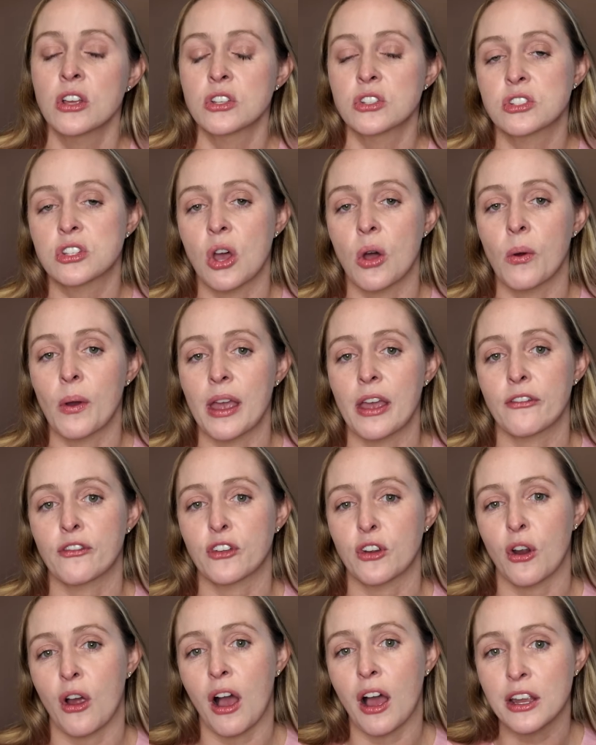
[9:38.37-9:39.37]
So if
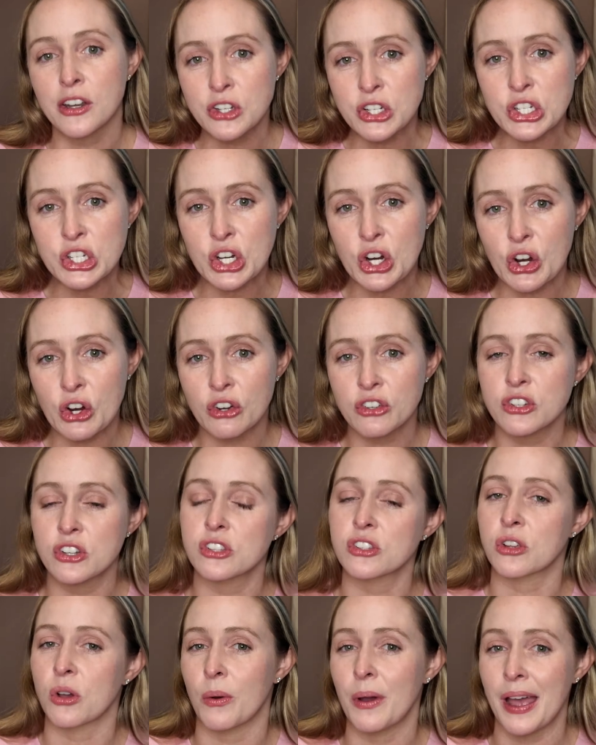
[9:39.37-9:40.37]
you're unsure,
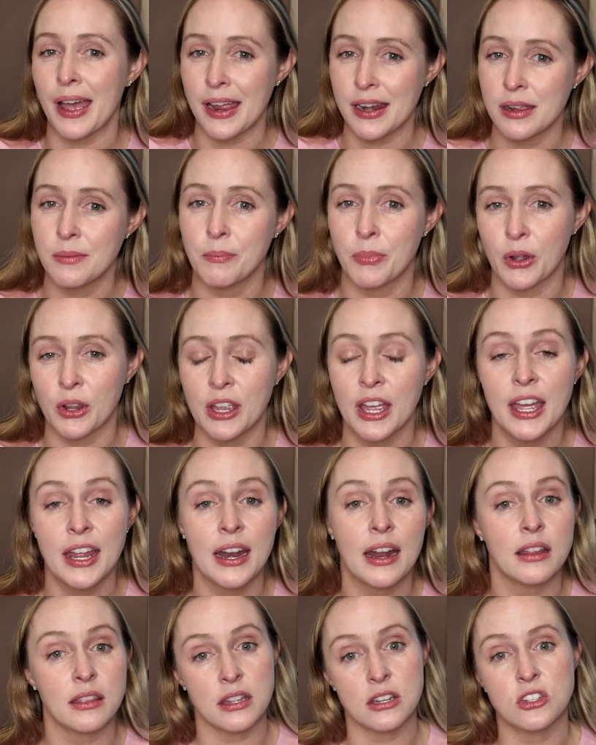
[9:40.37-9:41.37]
just go ahead and book
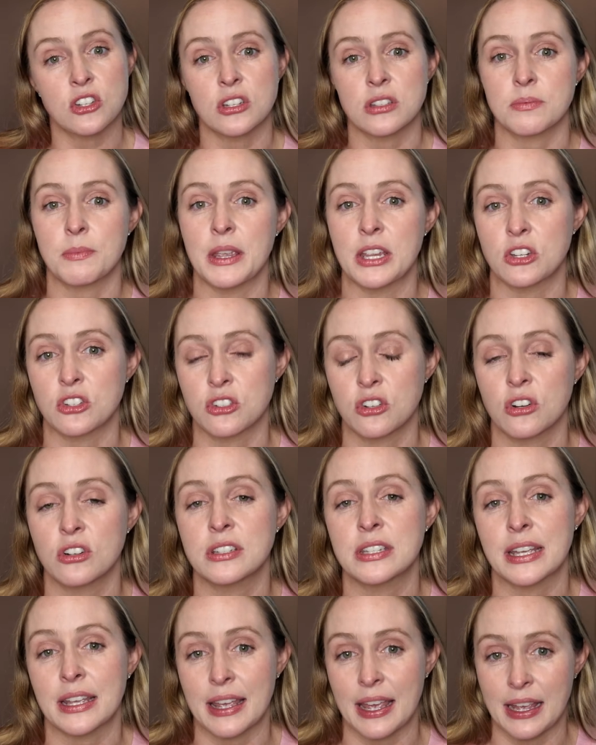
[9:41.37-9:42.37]
it, and then just make sure
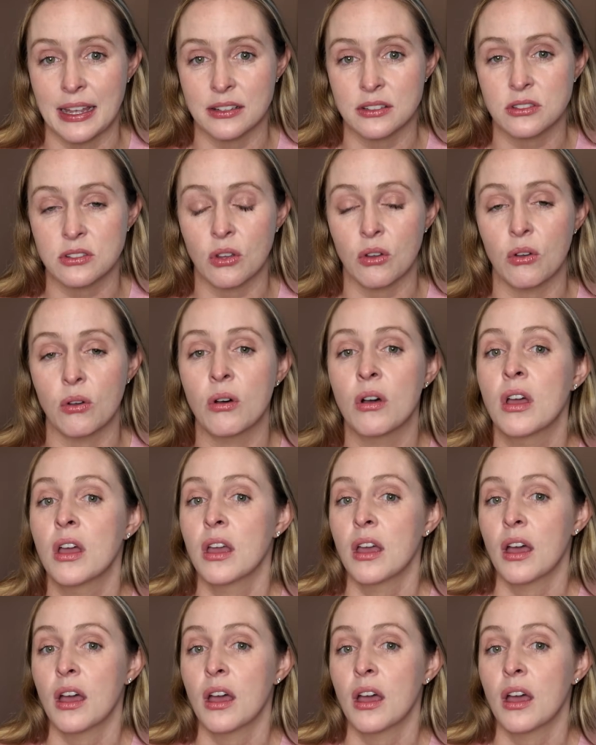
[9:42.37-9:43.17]
to cancel